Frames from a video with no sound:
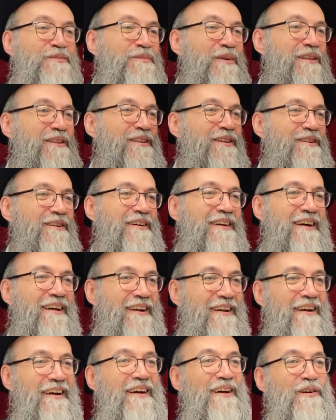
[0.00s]

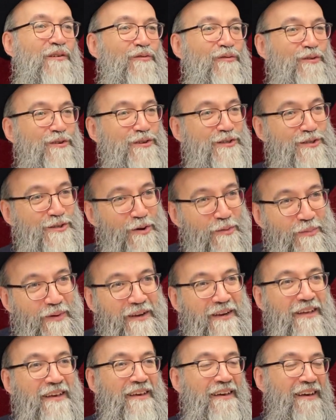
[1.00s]
material for so
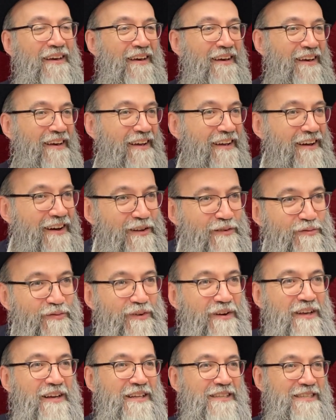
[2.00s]
many
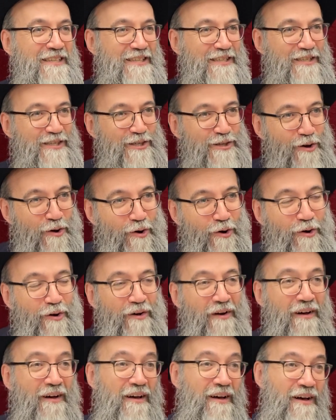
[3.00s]
conflicts and so
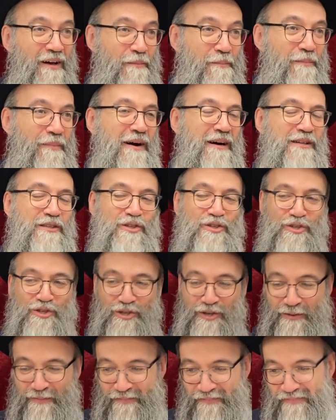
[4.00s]
much